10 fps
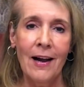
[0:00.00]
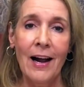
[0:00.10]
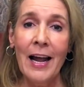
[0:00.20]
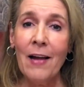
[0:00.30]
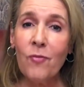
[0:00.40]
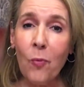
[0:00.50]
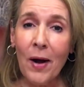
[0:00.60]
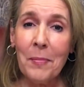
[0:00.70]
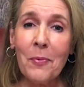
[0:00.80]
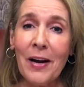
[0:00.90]
I have
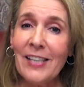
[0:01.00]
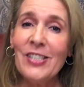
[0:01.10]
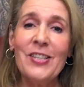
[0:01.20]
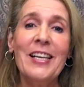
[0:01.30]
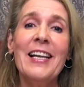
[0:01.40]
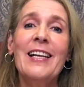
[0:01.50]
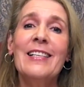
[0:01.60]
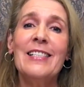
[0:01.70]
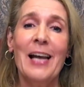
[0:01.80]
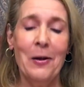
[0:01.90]
one brush that
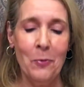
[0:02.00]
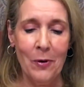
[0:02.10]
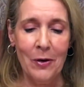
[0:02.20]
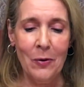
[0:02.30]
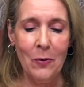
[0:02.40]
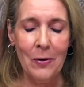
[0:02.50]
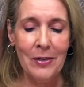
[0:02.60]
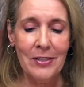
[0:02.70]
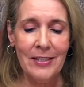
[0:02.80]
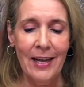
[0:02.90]
is a workhorse,